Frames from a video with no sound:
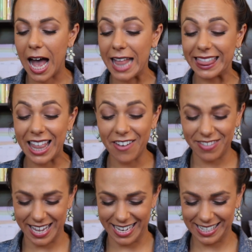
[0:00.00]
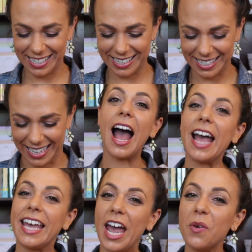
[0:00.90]
I love this.
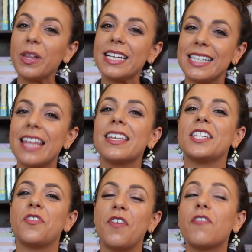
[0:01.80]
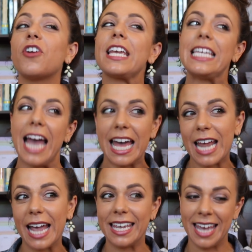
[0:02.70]
I can't really say that it's a favorite
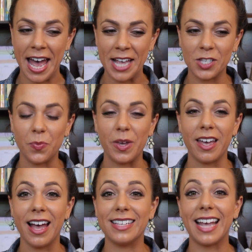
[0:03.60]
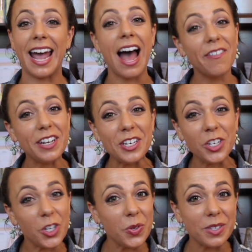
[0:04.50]
yet, I guess, because I haven't
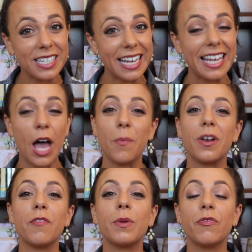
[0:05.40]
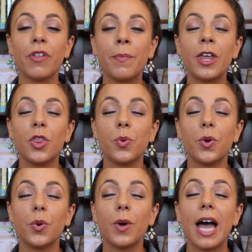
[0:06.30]
used it yet, but I've been flipping
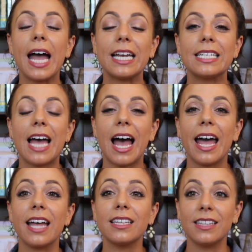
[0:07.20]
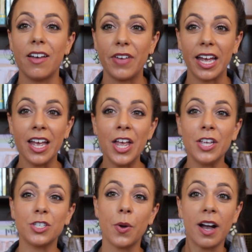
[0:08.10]
through and I love it.
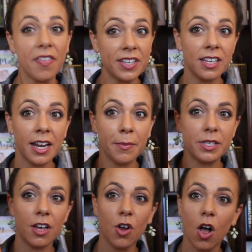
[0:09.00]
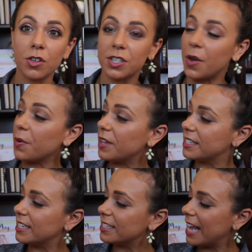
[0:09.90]
So I got this on Amazon also.
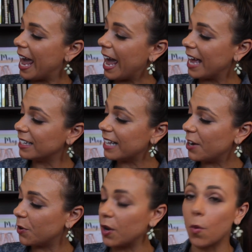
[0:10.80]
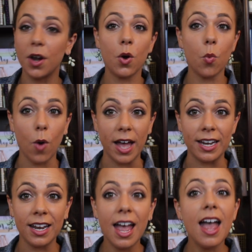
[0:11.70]
This is Hand Lettering one oh
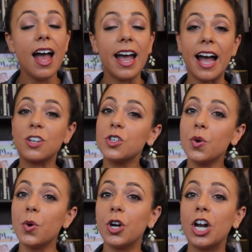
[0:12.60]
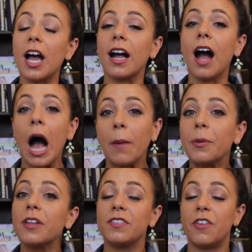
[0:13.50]
one. I actually ordered a
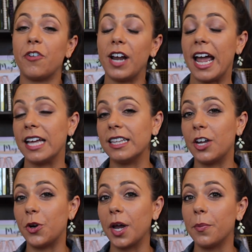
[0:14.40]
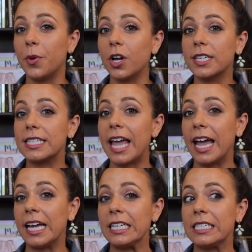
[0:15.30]
couple of different hand lettering books
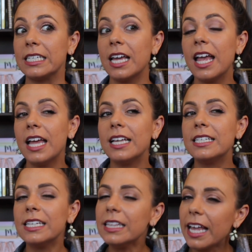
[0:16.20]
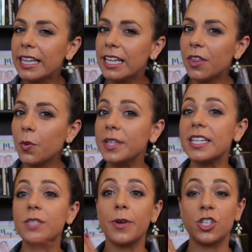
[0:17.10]
and didn't like the other
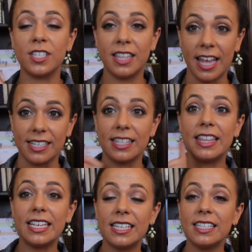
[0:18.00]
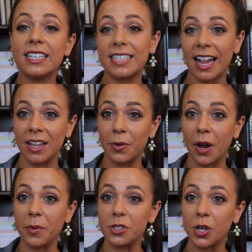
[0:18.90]
ones as much as this. This is exactly what
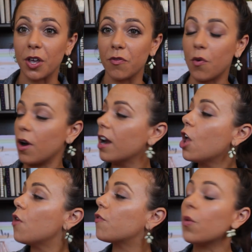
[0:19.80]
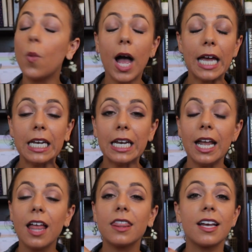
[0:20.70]
I was looking for. For one,
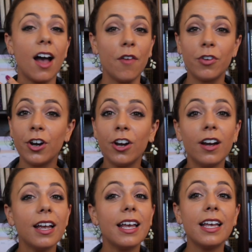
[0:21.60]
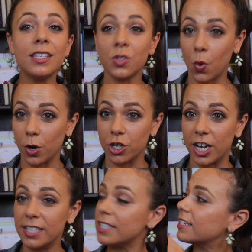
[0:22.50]
the cover is
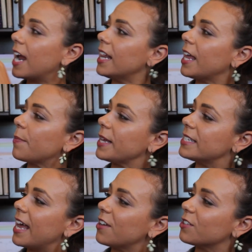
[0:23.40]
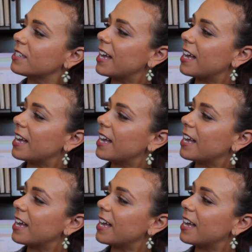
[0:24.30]
gorgeous. It's kind of like my sandals.